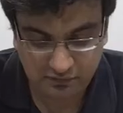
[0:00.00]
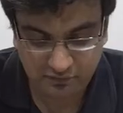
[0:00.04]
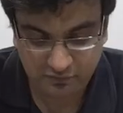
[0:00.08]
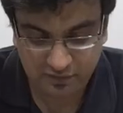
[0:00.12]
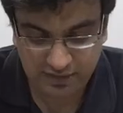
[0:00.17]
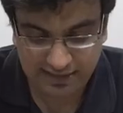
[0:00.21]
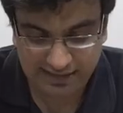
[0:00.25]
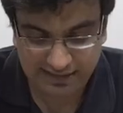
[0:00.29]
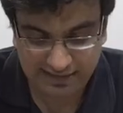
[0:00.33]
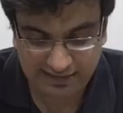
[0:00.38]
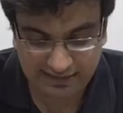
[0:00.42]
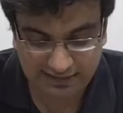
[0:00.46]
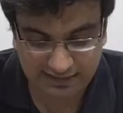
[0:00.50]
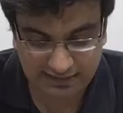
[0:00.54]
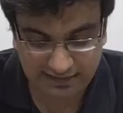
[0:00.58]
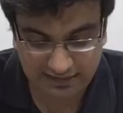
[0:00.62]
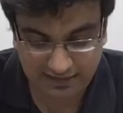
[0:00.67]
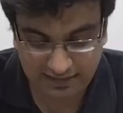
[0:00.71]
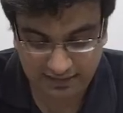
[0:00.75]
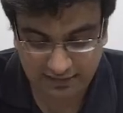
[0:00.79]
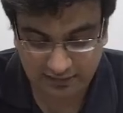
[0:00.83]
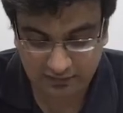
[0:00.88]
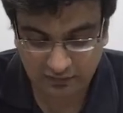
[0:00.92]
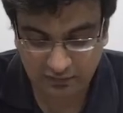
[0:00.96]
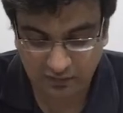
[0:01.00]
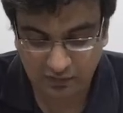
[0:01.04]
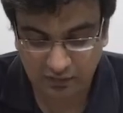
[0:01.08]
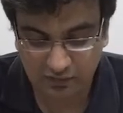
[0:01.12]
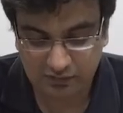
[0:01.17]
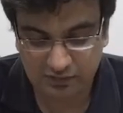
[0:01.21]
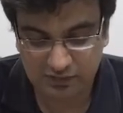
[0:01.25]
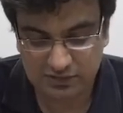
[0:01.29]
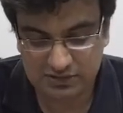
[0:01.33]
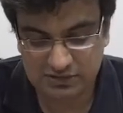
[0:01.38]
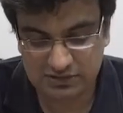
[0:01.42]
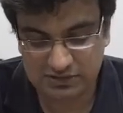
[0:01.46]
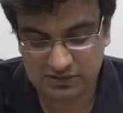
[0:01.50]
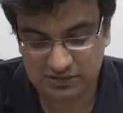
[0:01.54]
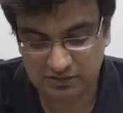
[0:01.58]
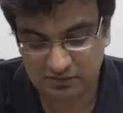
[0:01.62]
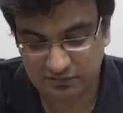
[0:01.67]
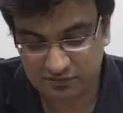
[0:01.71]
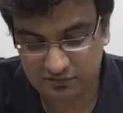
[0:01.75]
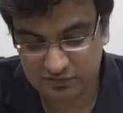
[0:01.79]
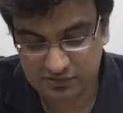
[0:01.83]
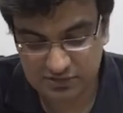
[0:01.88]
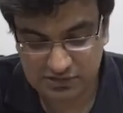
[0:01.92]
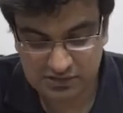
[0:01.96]
very clean on the
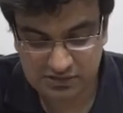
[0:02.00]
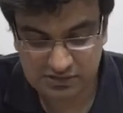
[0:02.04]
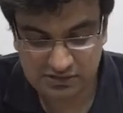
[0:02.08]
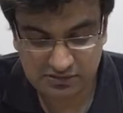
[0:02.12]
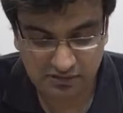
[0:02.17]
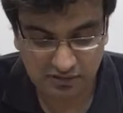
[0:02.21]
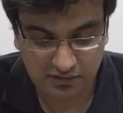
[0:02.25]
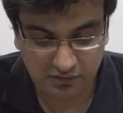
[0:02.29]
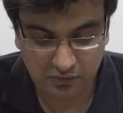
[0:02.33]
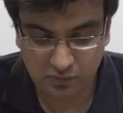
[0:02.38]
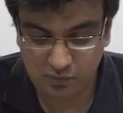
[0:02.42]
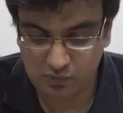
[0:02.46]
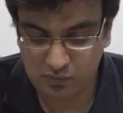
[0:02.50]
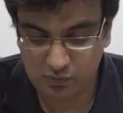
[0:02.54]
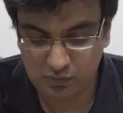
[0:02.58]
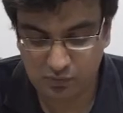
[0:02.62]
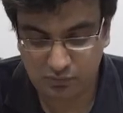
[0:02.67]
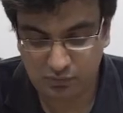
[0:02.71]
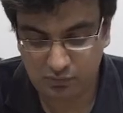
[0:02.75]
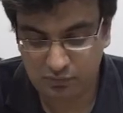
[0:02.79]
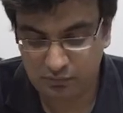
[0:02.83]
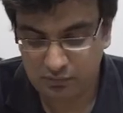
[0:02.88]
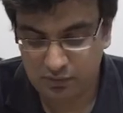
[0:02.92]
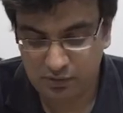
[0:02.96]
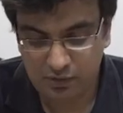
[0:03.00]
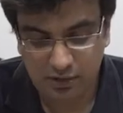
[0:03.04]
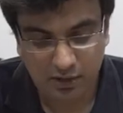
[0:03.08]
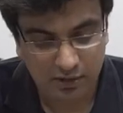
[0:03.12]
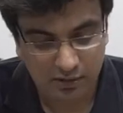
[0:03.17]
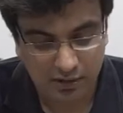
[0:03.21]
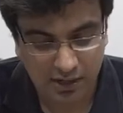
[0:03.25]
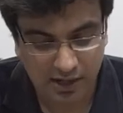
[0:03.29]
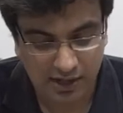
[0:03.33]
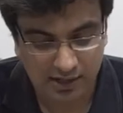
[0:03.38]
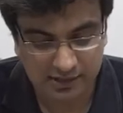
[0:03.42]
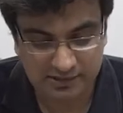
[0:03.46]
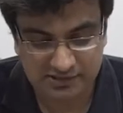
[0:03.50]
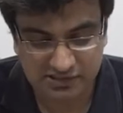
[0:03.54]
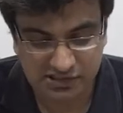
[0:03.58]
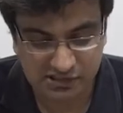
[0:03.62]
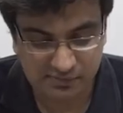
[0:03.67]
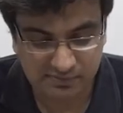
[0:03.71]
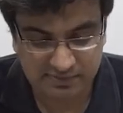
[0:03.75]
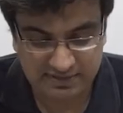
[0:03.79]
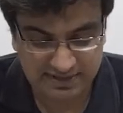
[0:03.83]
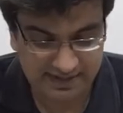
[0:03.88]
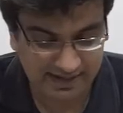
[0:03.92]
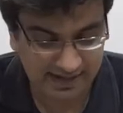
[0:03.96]
surface, no
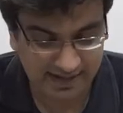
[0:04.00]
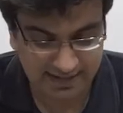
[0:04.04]
RGB